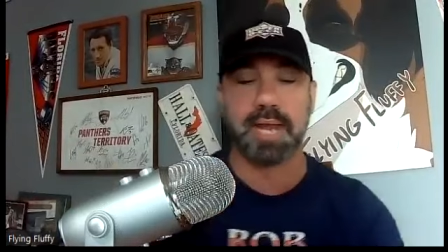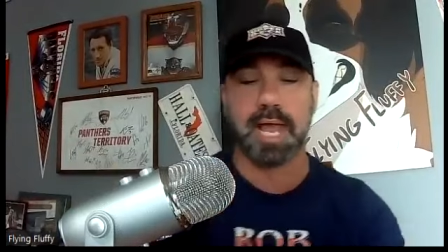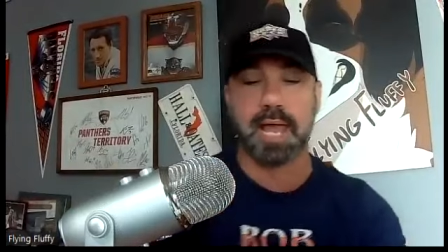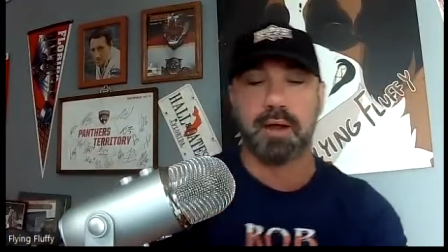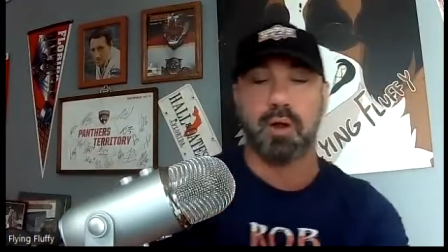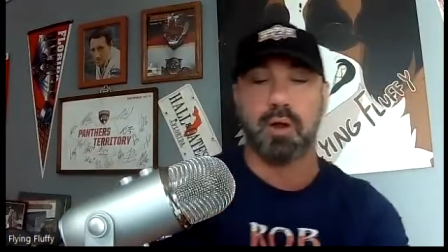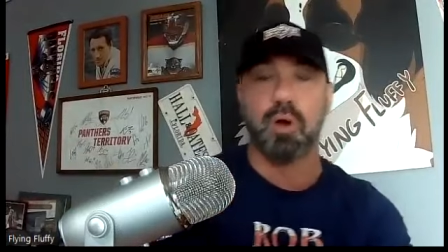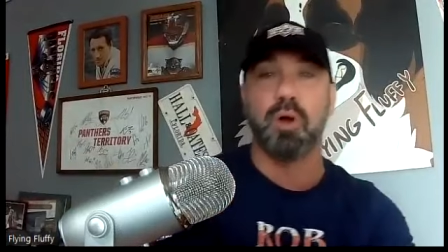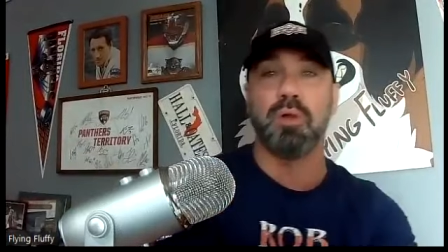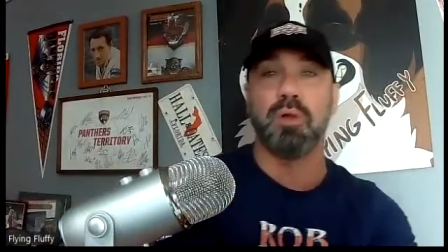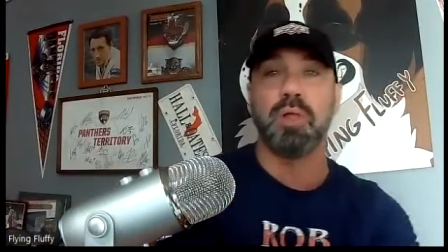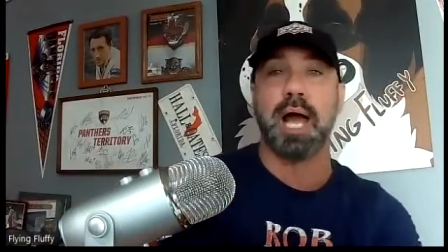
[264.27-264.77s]
had
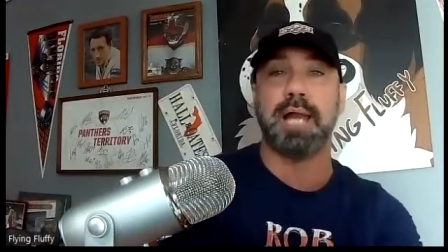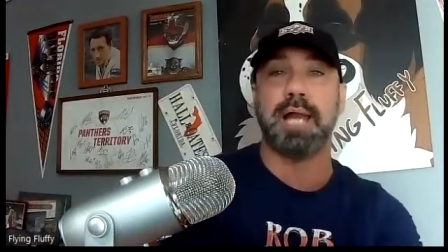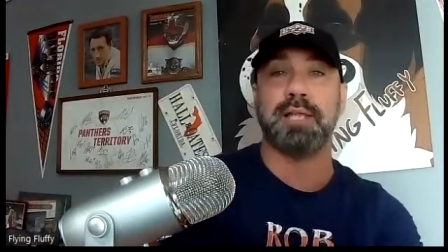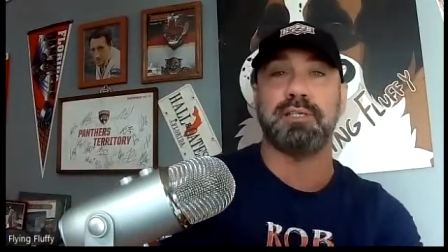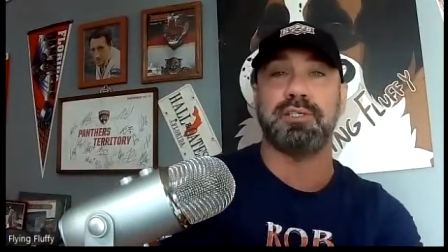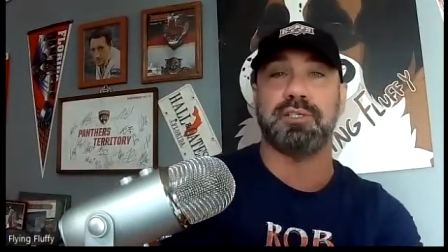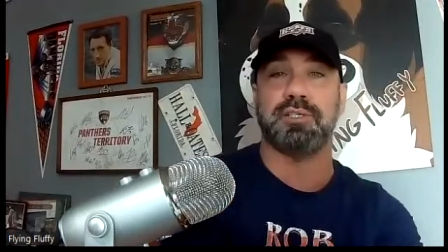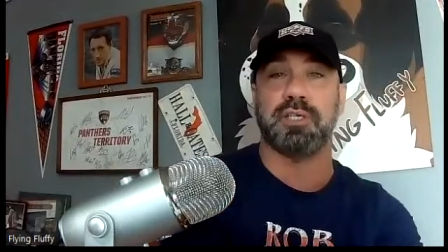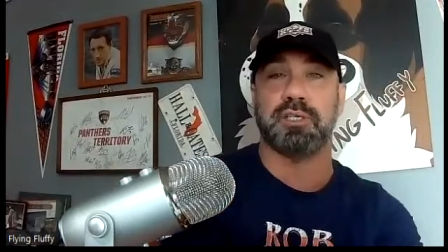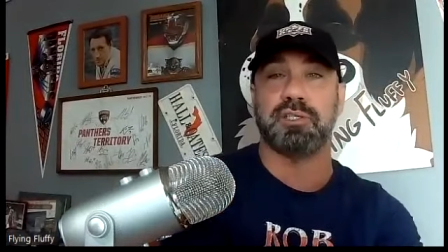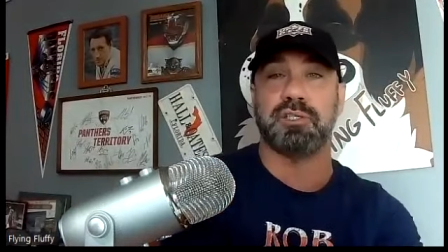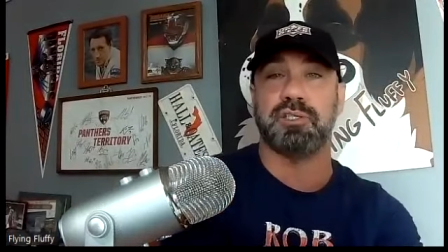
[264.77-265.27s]
a whole lot of
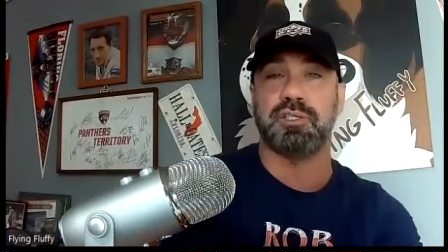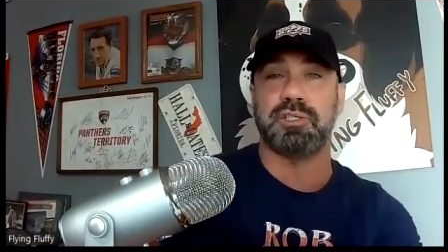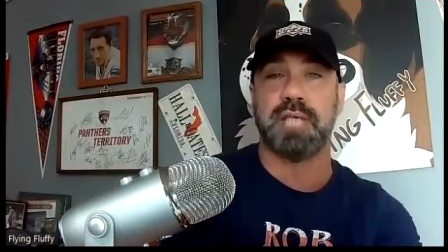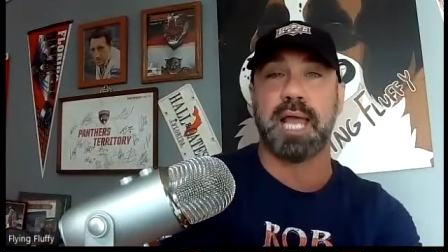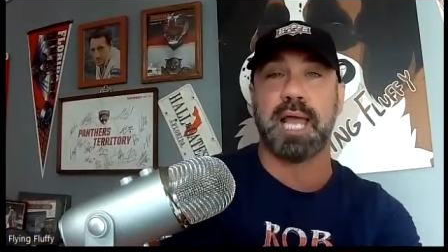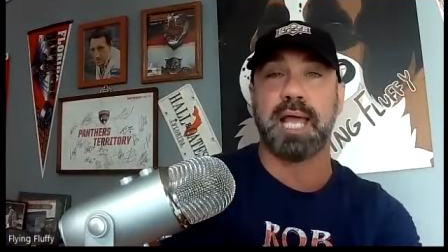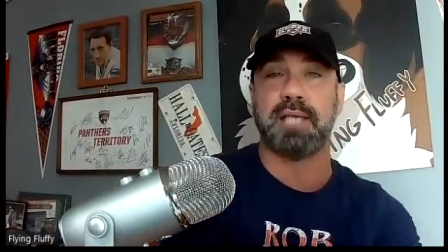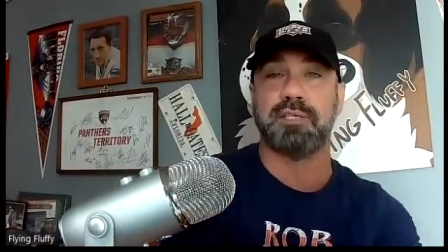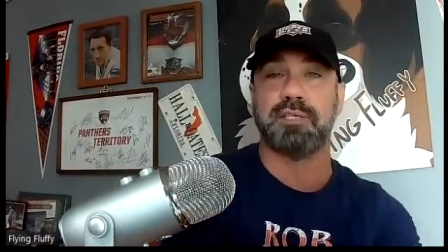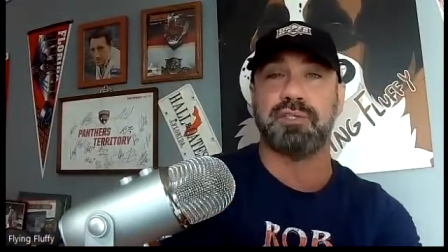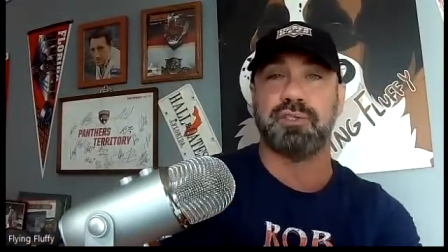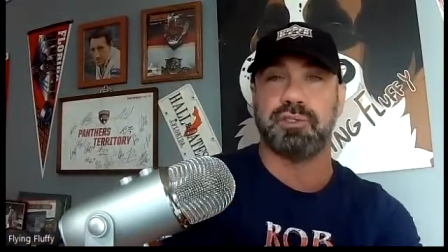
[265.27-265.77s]

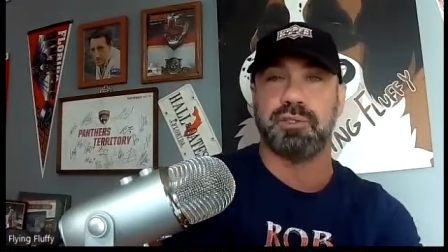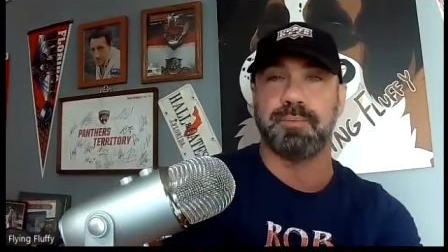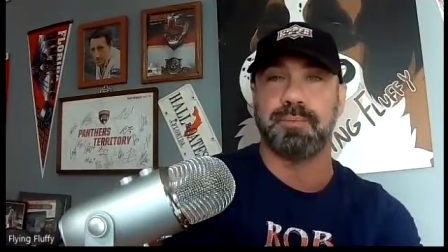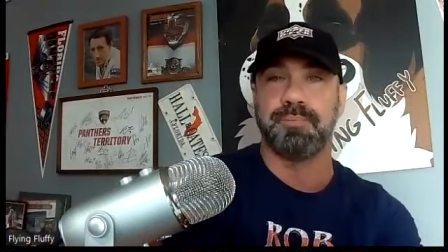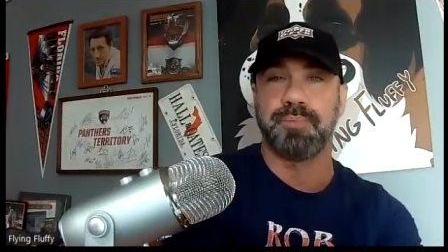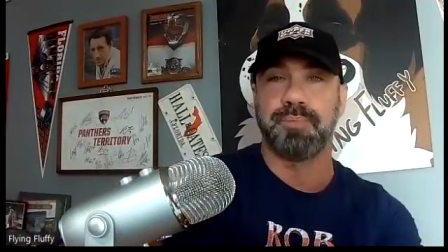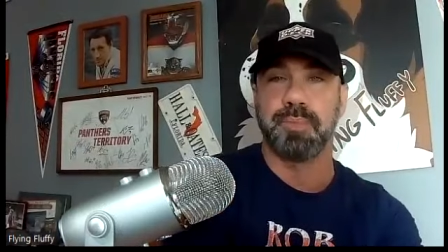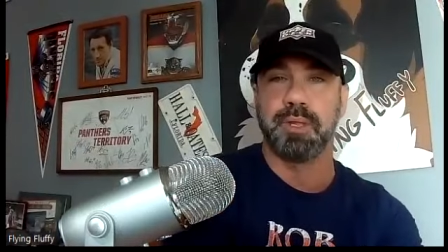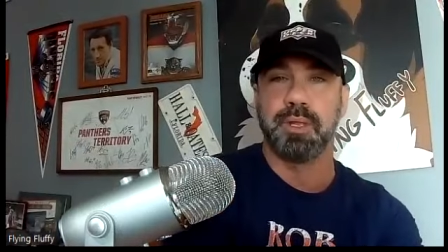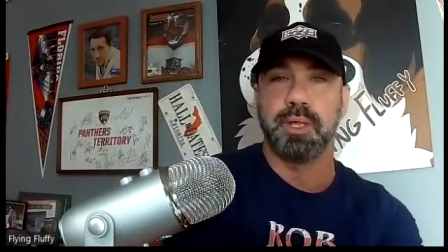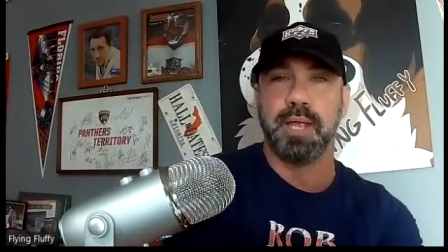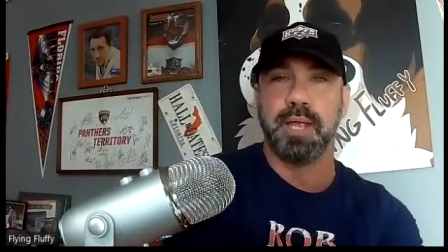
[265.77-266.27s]
success
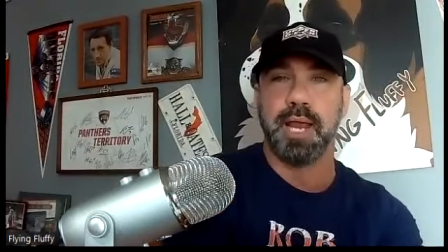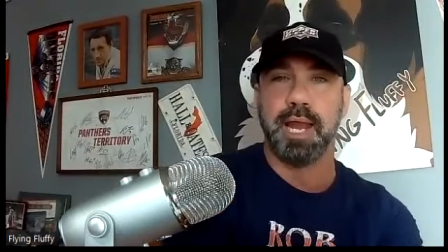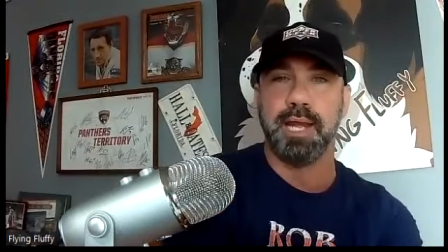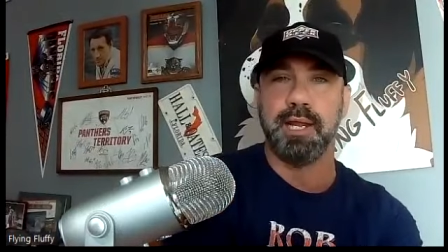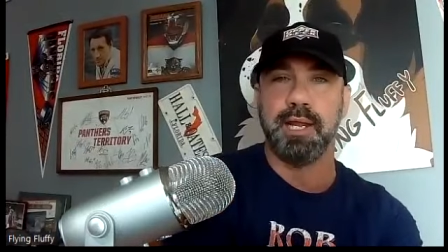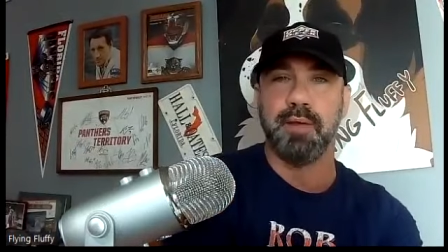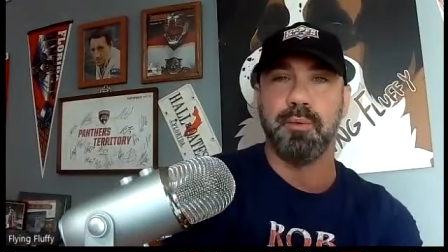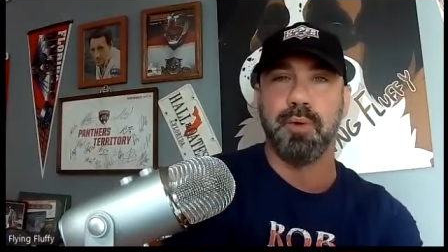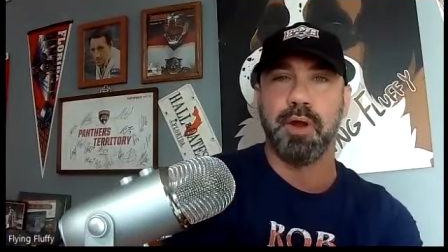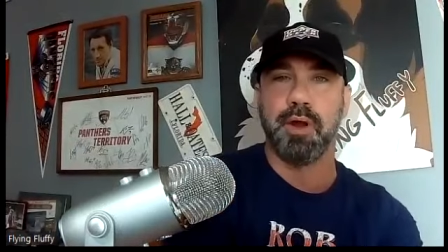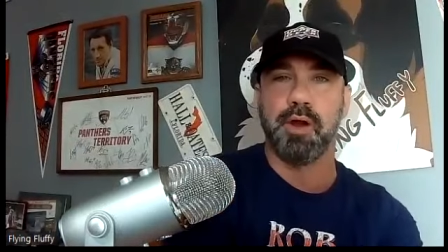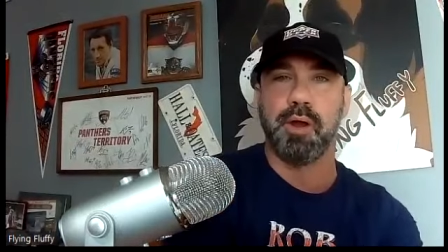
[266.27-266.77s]

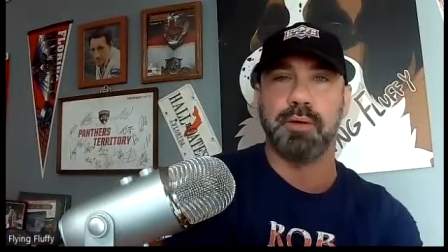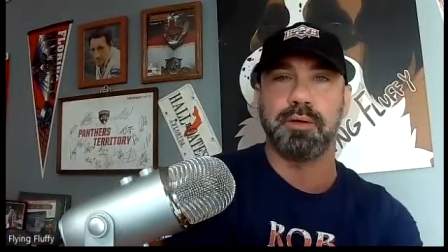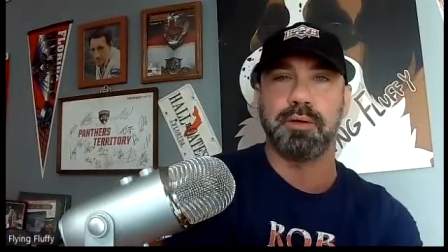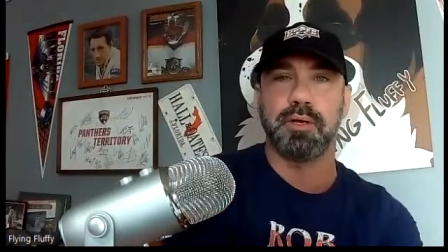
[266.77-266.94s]
anywhere.